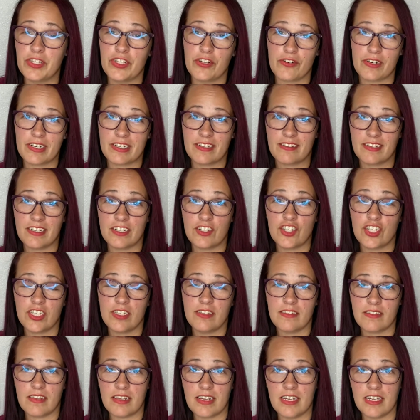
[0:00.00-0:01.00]

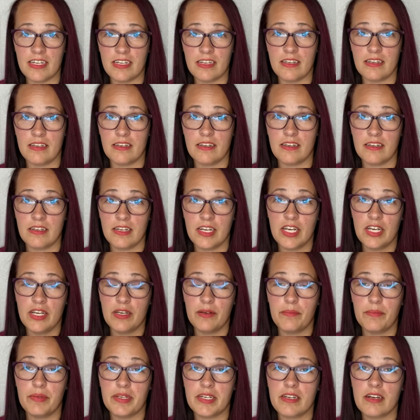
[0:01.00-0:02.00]
extensions in,
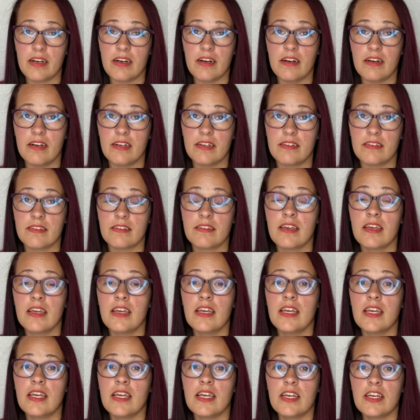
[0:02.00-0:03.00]
because
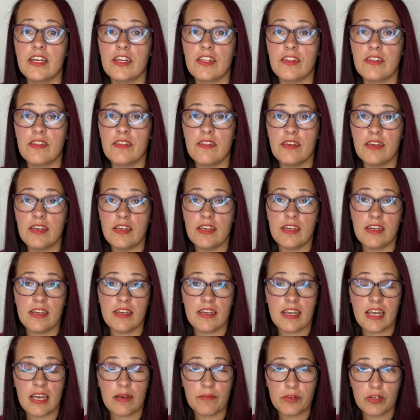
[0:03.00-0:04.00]
the
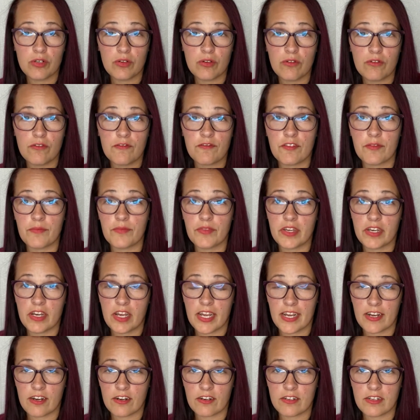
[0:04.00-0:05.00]
chemical from the
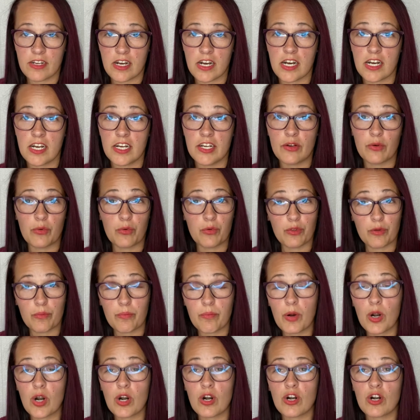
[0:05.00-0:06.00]
hair dye or the
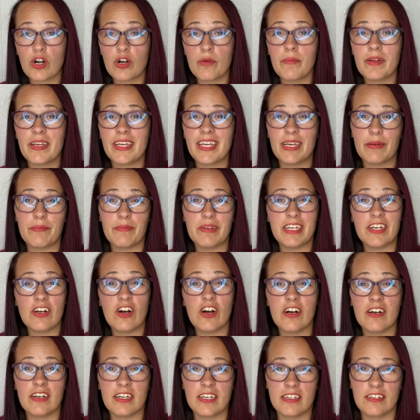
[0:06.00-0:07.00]
perm can be
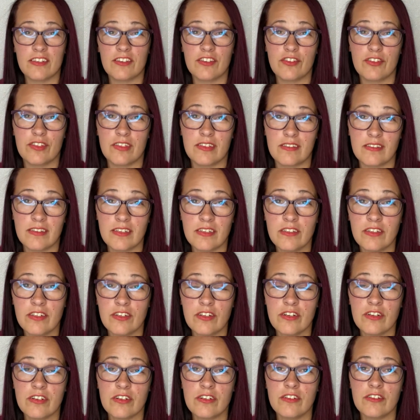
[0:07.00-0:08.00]
caught into the
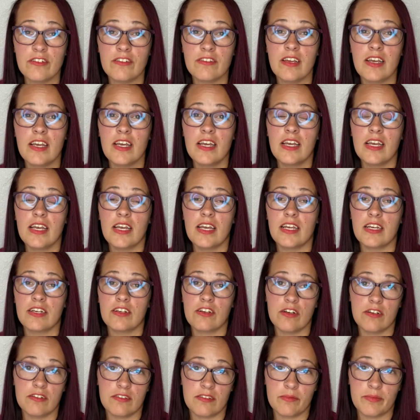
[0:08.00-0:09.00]
cylinders and
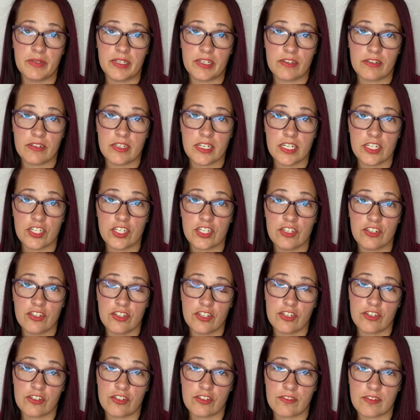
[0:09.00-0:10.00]
cause some irritation to
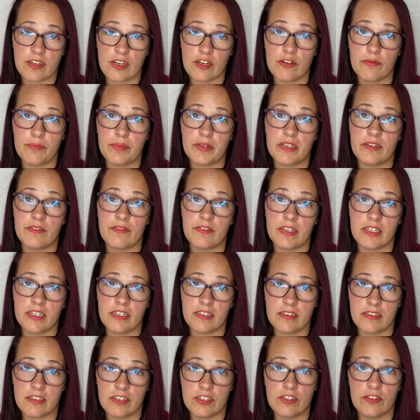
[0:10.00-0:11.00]
your scalp if it
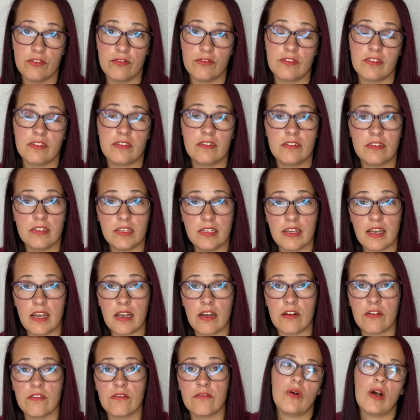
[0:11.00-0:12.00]
continues to leak
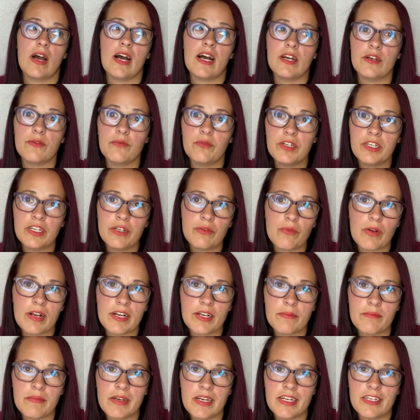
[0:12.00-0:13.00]
out. So I wouldn't
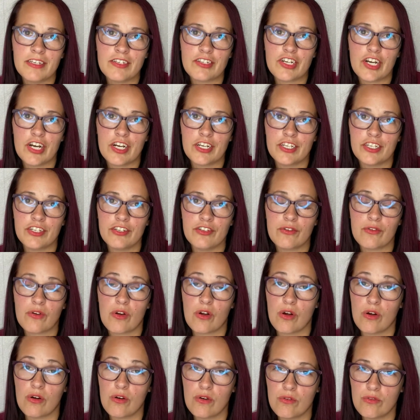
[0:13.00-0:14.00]
recommend cutting your
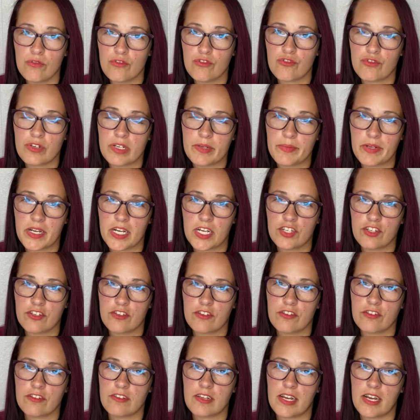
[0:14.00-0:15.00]
own
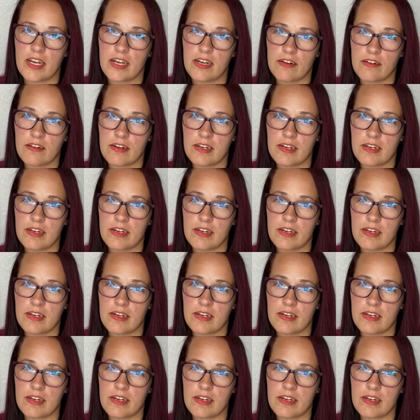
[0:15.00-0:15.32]
Dreamcatcher's hair